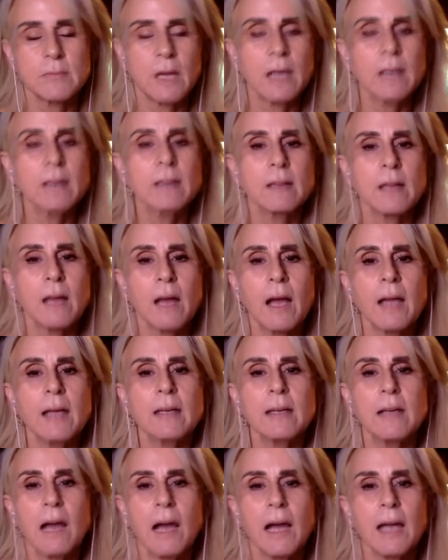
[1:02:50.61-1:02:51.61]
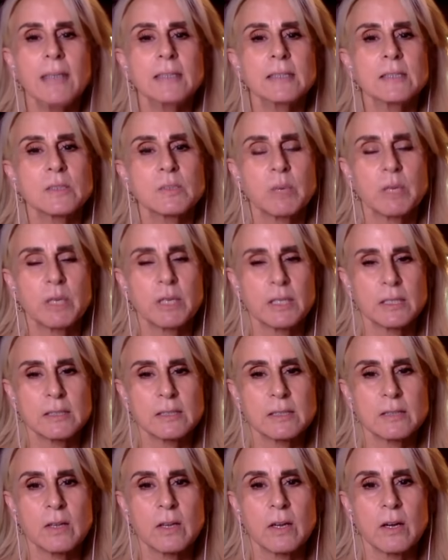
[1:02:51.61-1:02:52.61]
I
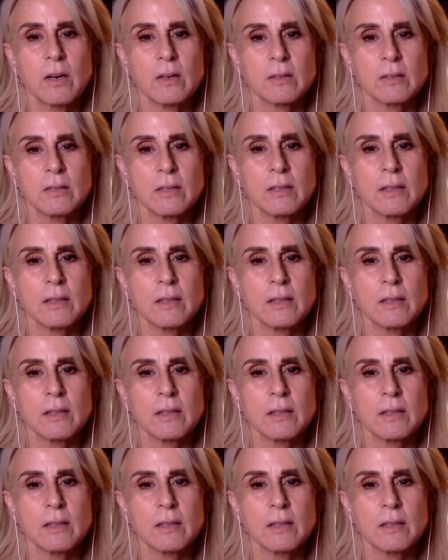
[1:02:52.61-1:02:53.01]
experience they're